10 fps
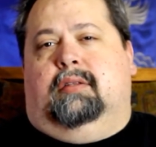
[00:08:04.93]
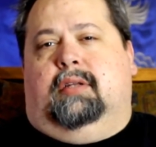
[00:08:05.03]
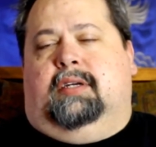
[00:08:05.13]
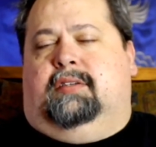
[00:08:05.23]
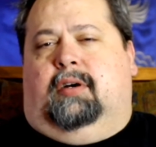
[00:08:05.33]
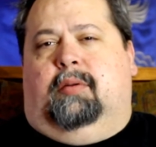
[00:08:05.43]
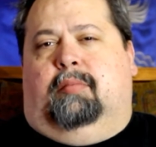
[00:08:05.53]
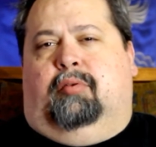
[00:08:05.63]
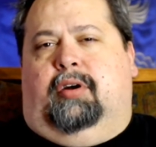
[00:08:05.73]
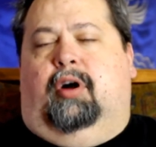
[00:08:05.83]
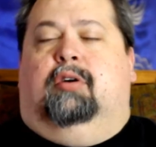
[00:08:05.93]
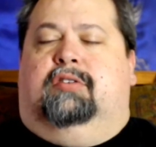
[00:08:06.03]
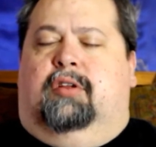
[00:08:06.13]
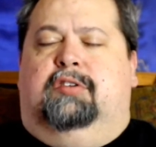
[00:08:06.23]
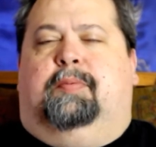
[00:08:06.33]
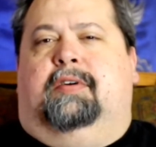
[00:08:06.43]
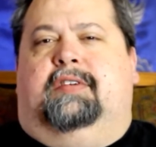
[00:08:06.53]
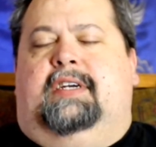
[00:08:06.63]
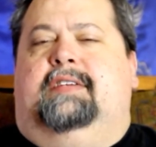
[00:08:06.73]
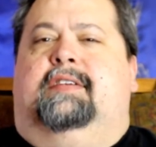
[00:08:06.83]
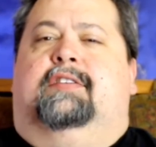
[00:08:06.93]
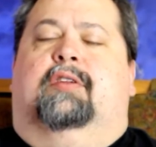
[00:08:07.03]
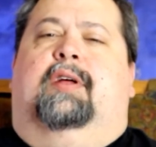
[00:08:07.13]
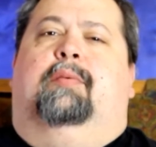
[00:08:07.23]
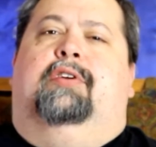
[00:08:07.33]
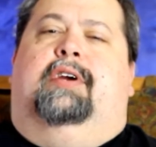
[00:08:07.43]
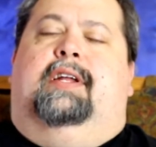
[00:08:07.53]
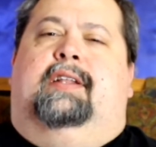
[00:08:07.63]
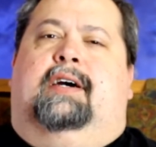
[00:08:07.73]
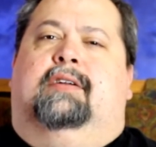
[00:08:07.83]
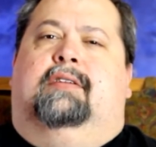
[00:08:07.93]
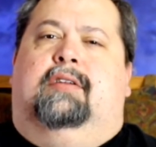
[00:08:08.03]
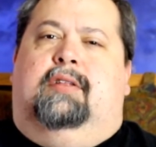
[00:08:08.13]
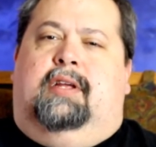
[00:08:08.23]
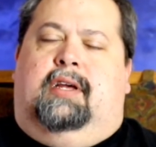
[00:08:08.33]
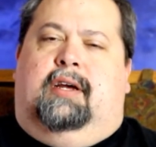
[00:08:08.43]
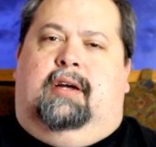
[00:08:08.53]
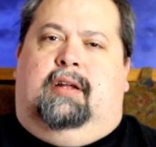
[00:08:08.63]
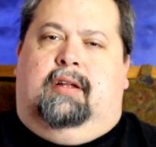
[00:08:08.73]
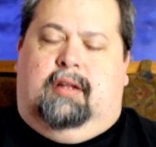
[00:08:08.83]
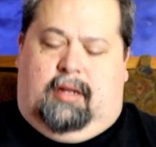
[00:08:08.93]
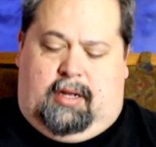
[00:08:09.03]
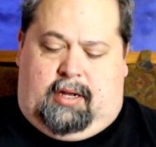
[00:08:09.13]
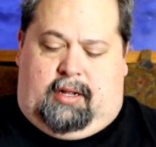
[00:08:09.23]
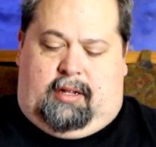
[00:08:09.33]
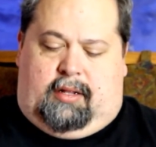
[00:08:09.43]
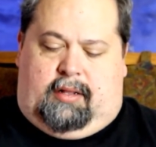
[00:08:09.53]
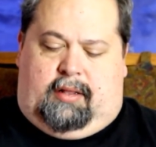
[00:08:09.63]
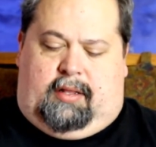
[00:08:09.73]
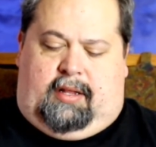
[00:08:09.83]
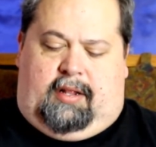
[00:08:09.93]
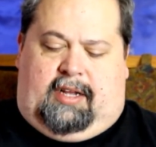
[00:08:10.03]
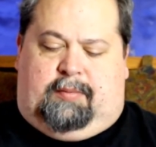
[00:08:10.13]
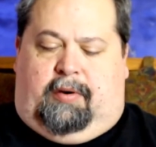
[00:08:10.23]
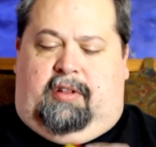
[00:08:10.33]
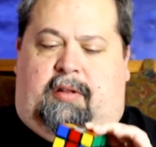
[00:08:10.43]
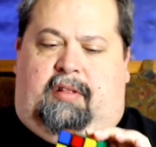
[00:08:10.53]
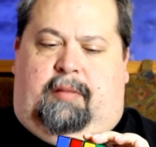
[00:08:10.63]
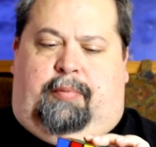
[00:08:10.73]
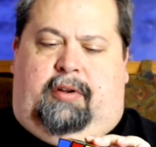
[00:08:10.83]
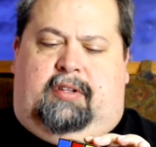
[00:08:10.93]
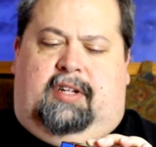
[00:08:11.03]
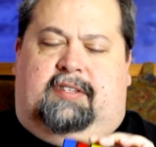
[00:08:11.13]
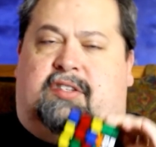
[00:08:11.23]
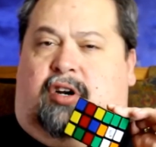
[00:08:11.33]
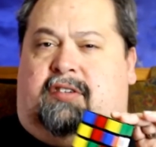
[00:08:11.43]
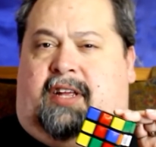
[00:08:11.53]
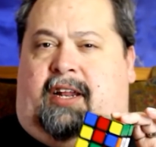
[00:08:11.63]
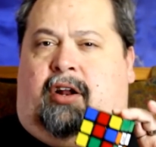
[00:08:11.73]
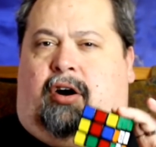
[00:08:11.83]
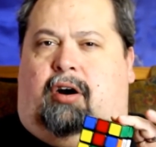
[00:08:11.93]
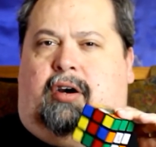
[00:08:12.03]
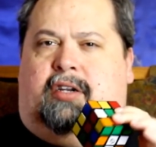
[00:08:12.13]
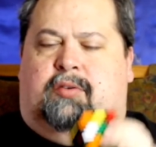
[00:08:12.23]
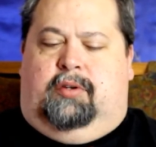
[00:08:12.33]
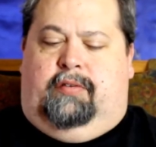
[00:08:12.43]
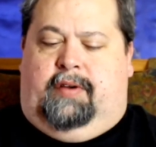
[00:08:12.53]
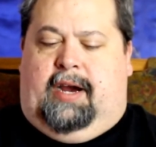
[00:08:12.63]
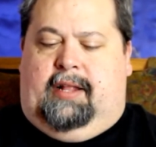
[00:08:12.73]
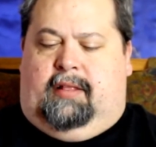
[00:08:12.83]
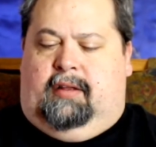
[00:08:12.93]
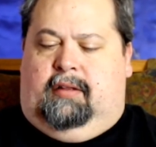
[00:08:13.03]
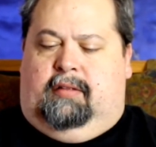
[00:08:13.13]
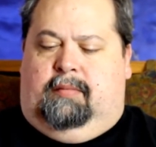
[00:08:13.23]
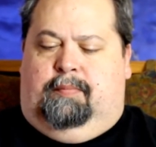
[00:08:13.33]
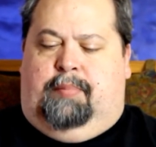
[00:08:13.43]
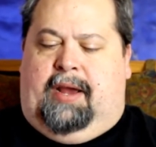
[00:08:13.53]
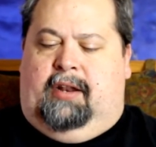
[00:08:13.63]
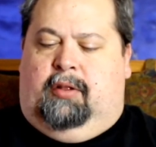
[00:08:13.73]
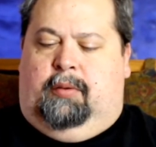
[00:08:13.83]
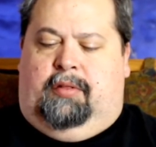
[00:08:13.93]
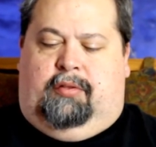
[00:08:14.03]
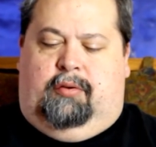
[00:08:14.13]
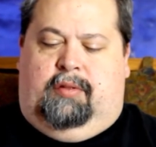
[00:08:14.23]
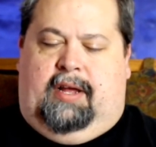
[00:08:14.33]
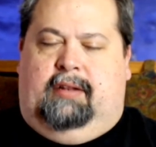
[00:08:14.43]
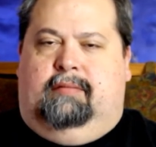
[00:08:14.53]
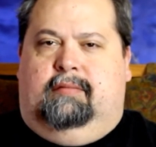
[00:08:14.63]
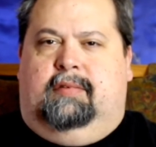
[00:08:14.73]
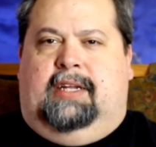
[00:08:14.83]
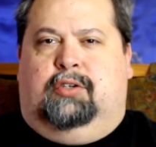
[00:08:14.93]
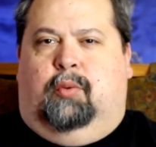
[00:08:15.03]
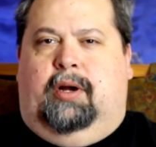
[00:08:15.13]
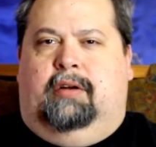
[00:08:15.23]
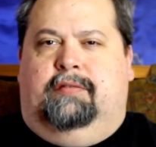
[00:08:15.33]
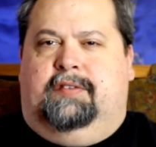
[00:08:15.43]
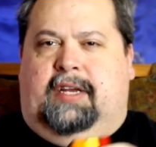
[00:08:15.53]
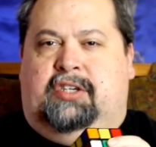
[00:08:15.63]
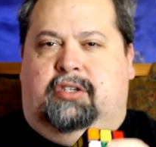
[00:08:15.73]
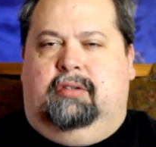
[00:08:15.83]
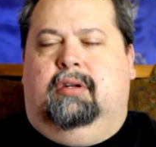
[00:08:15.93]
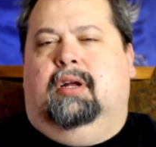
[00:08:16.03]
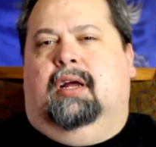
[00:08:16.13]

I started with a point. Oh, so those parts are easy. So then when you get down to the uh, the next part, the, the part that starts getting hard is when you've got the band all the way through that, that 12 section.